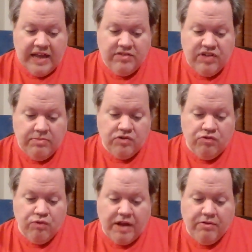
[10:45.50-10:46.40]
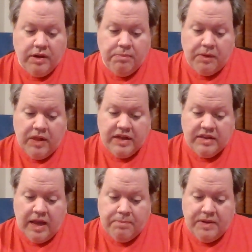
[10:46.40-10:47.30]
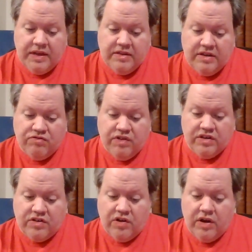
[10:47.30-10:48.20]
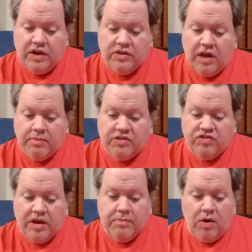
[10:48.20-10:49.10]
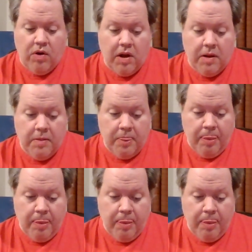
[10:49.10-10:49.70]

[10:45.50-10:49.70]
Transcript: And James Gregory played Deputy District Attorney Thomas J. Mara.